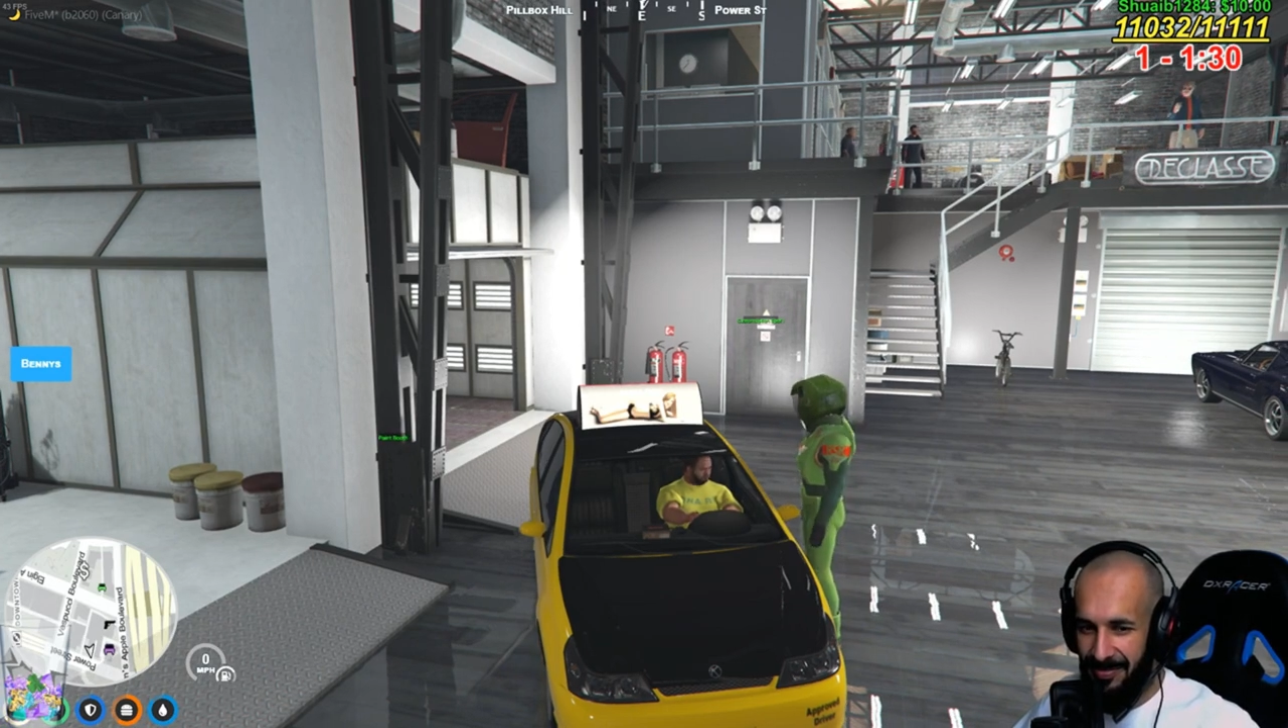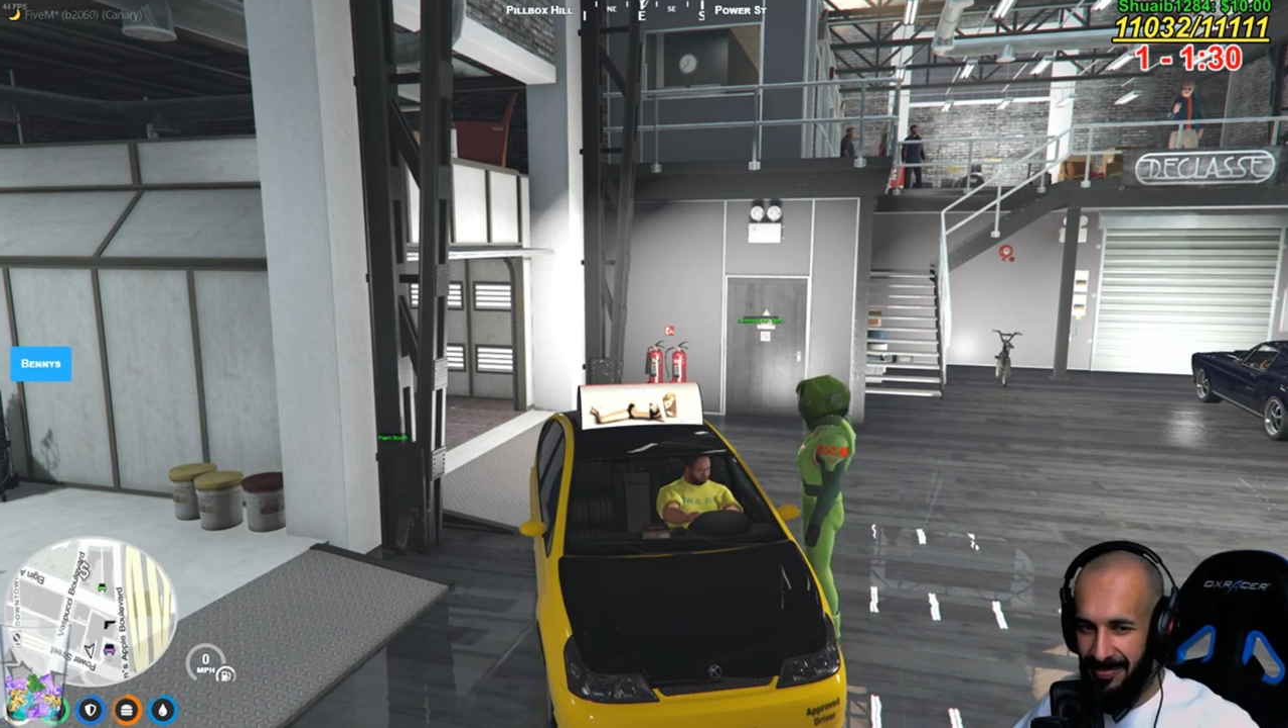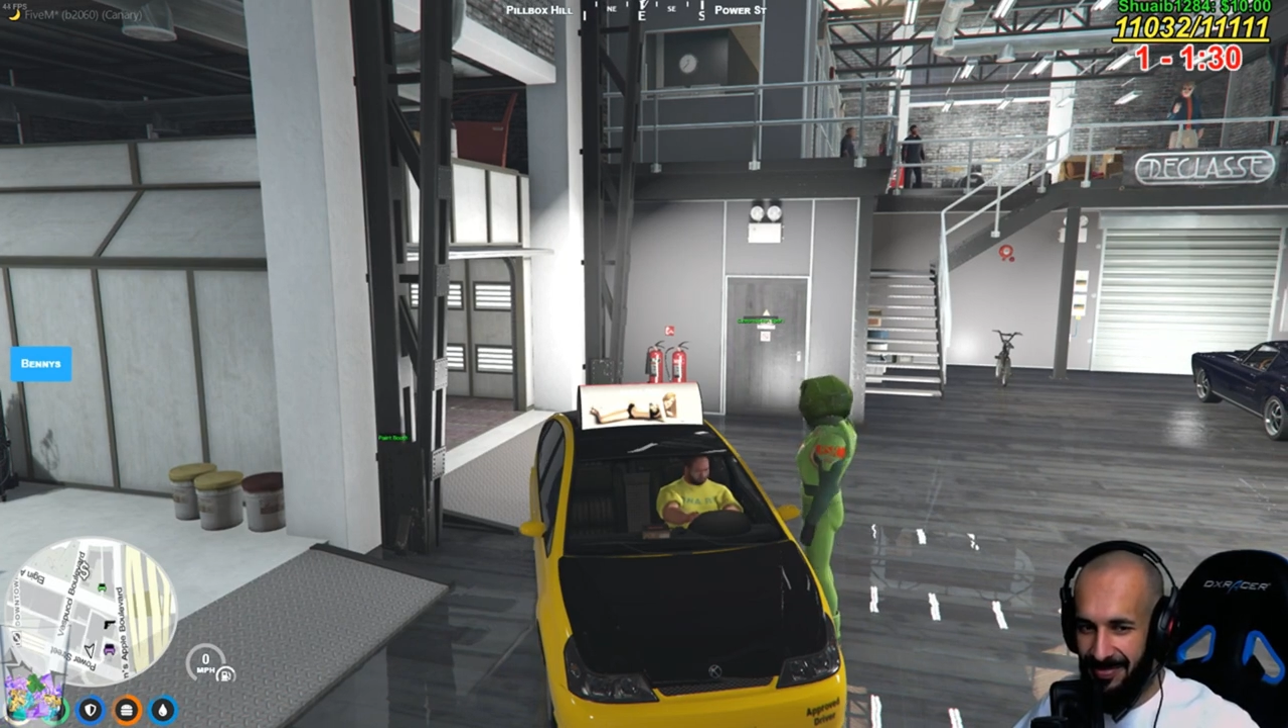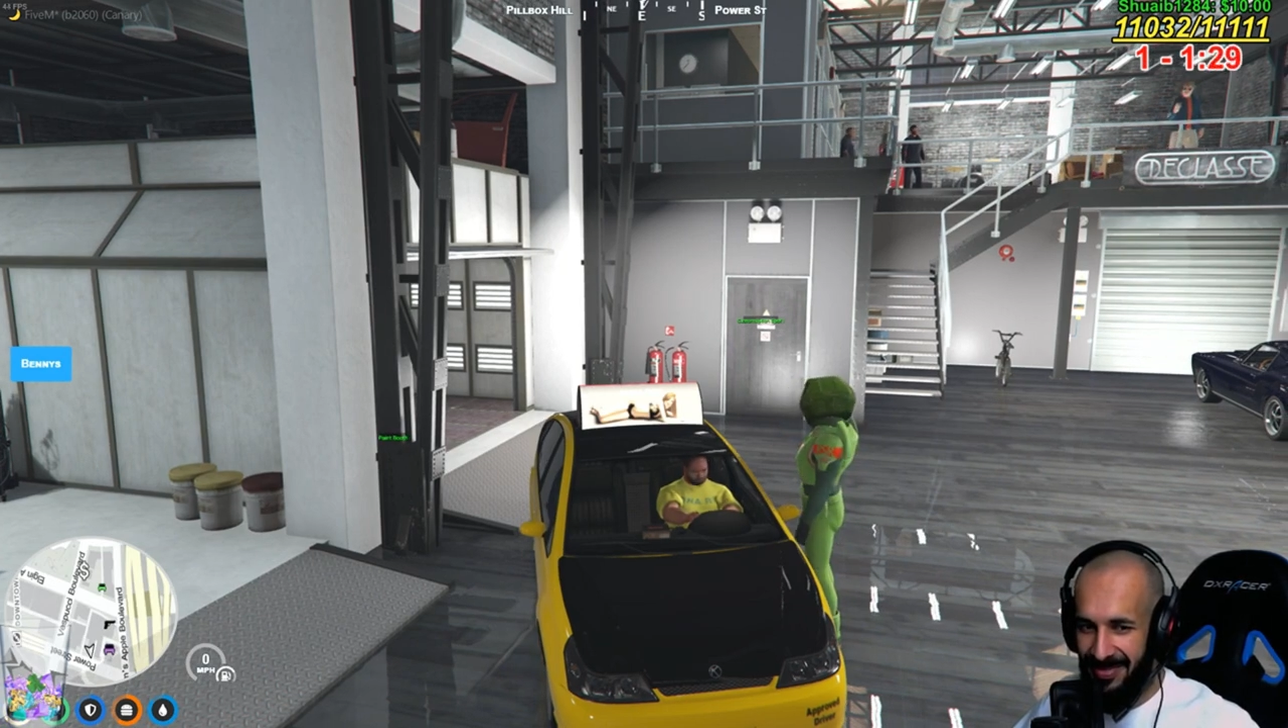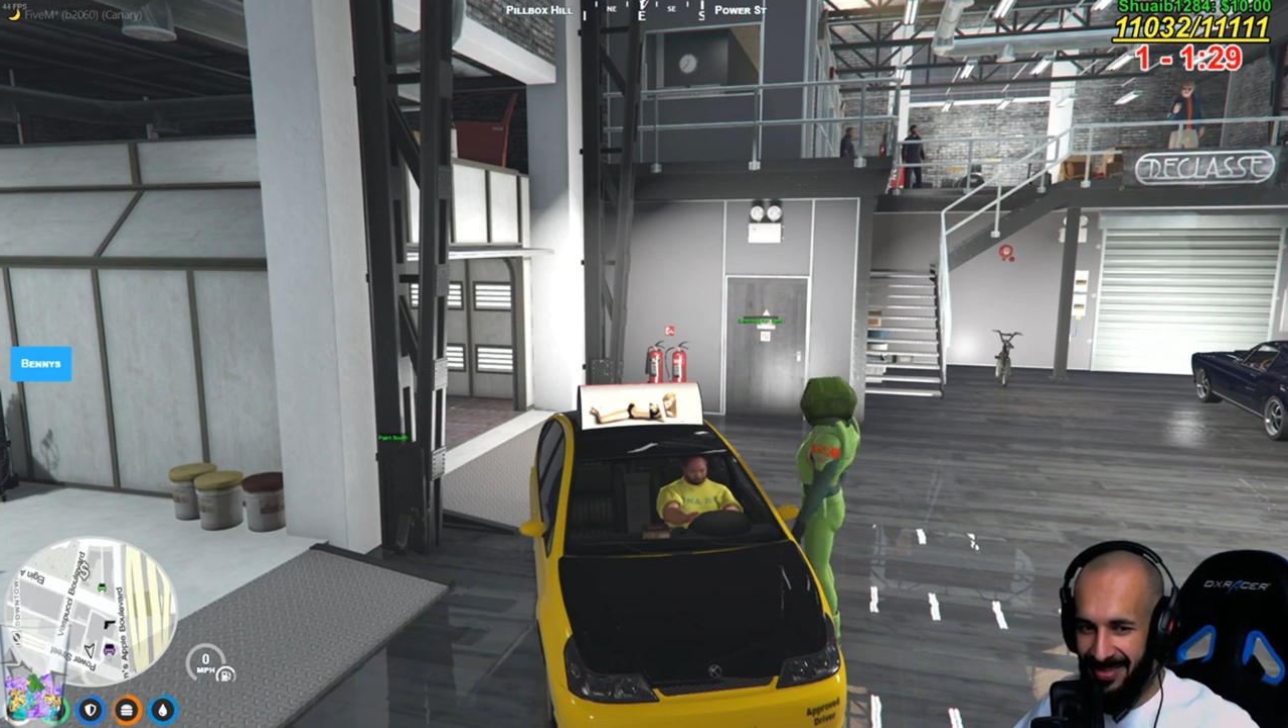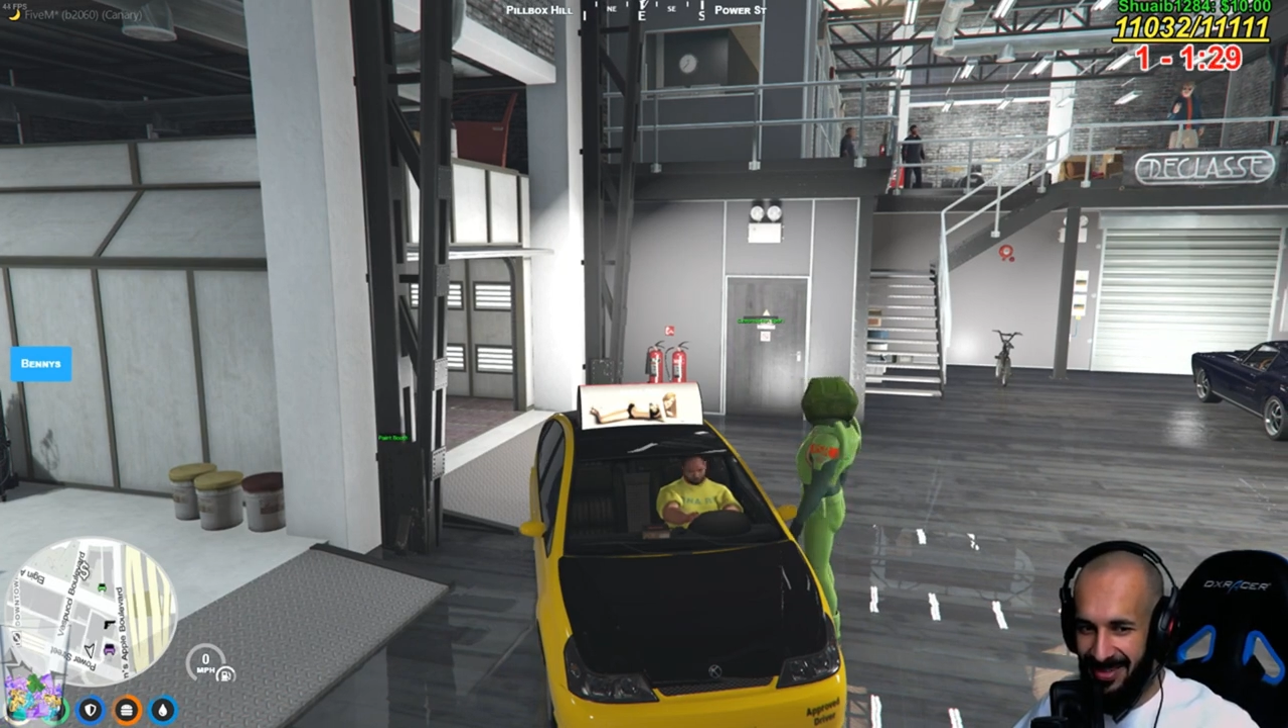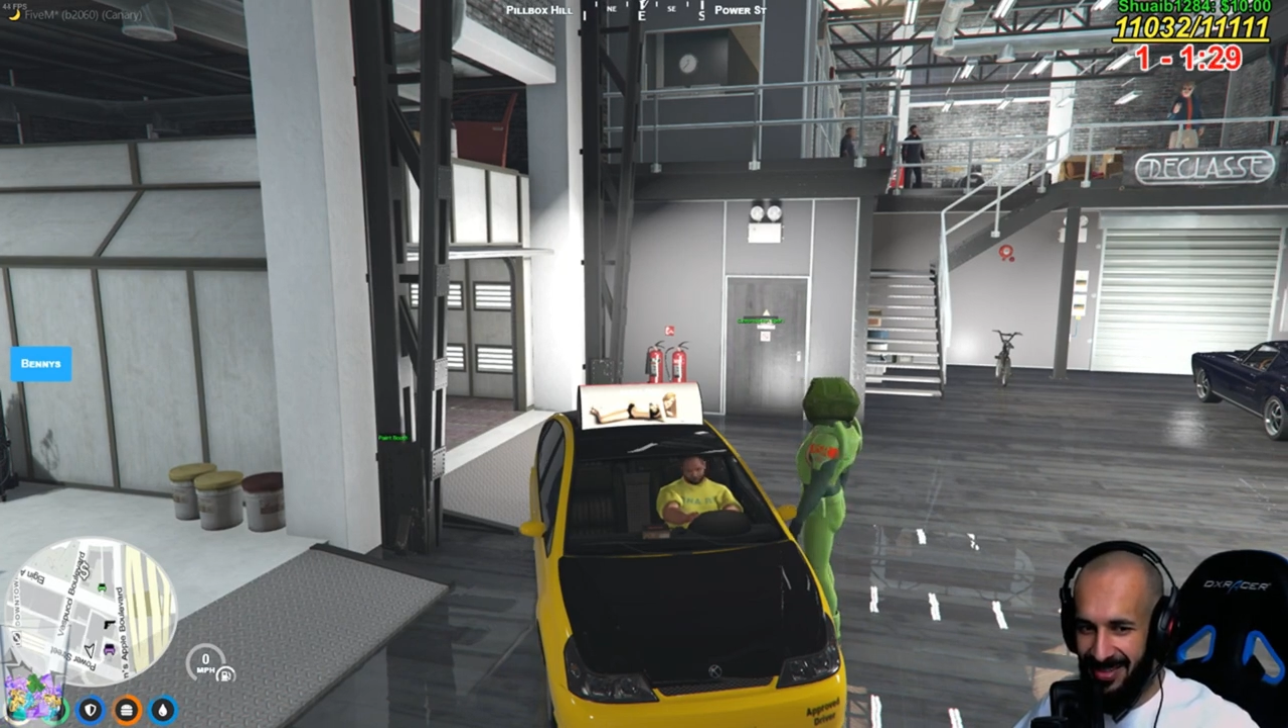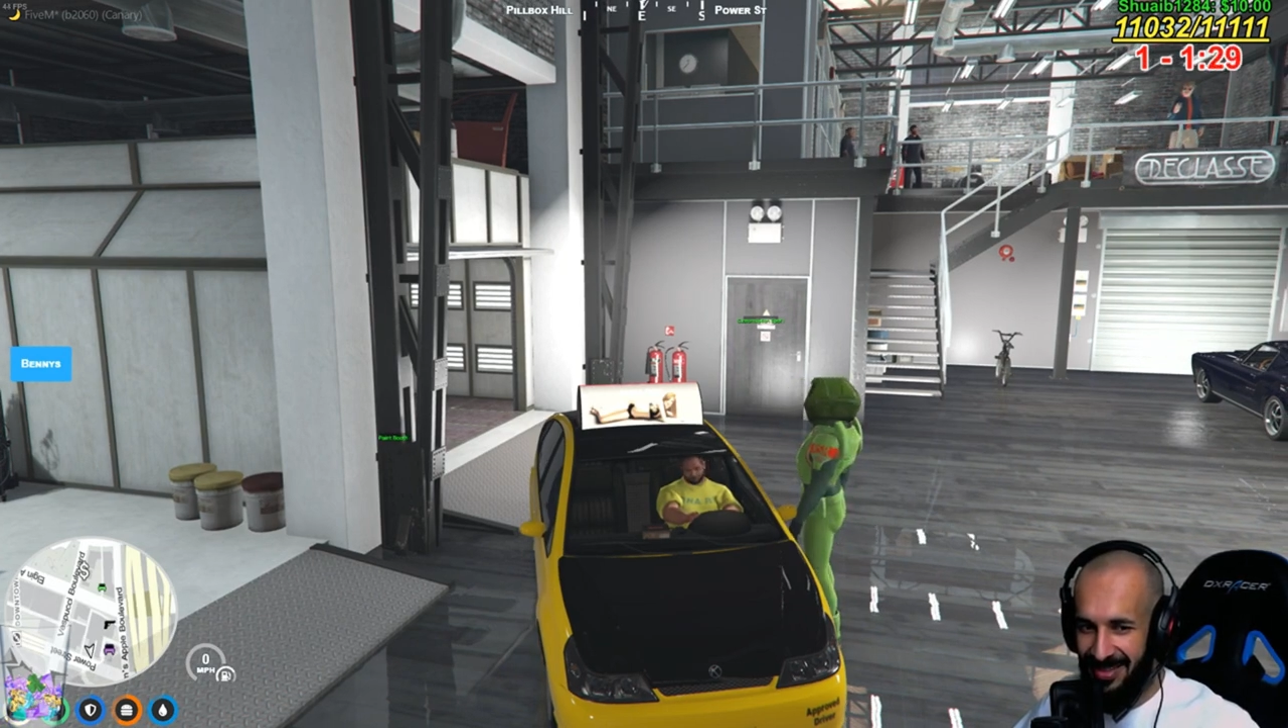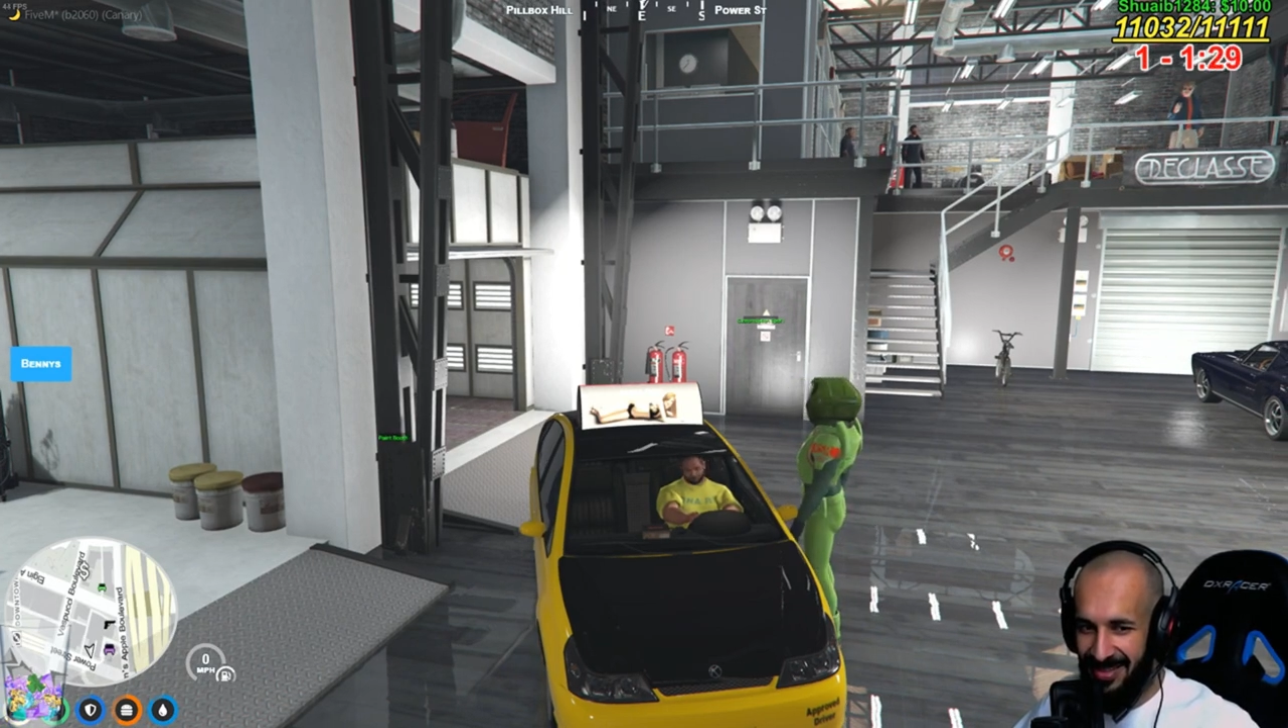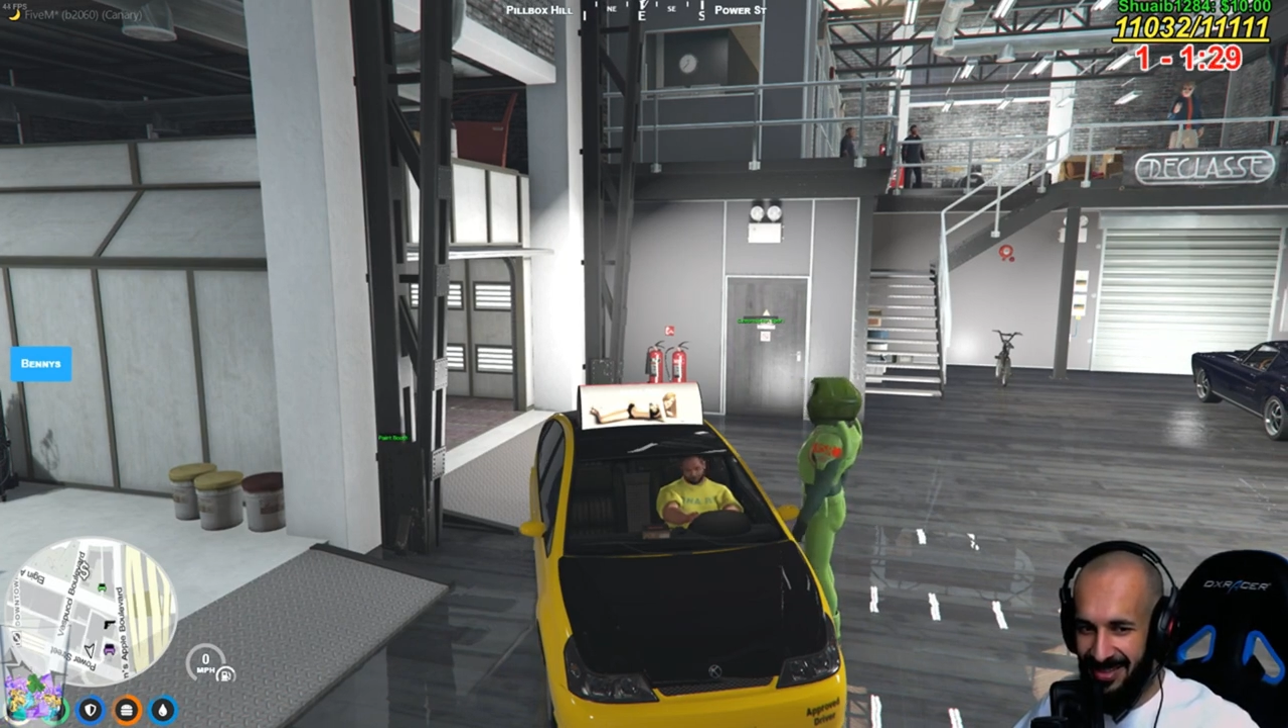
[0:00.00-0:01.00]
another 20,
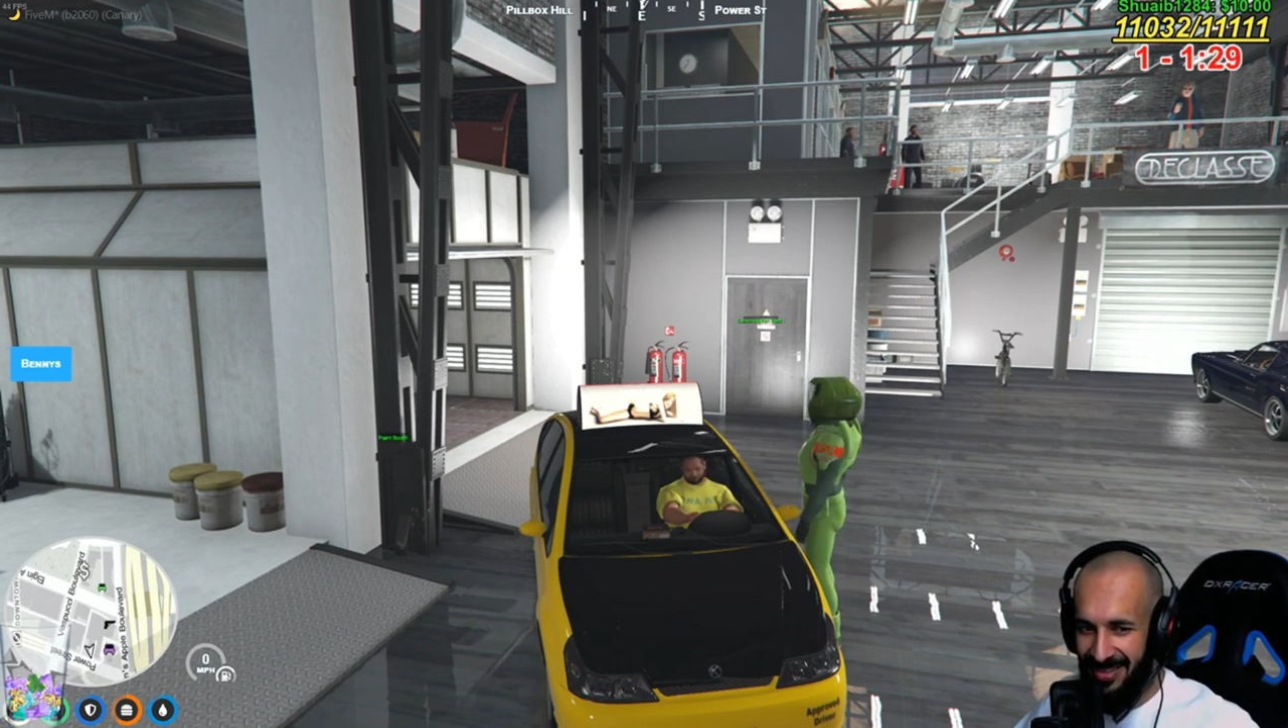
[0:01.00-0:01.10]
20